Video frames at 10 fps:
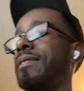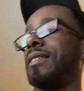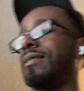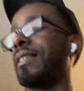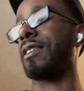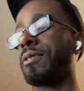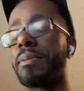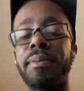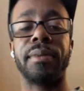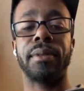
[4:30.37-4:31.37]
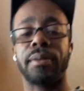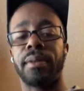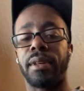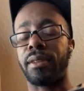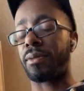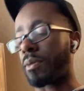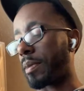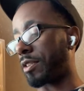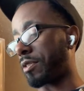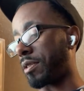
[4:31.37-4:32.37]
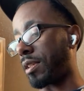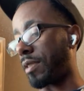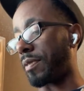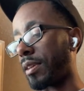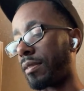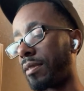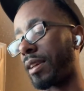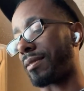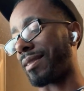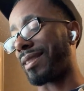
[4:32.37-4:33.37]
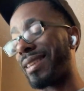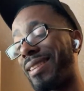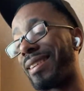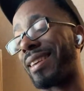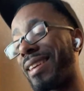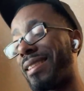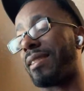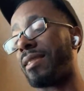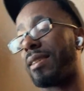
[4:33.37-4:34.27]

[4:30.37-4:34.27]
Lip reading: these out, because we'll make sure that everything's nice and clean. Again,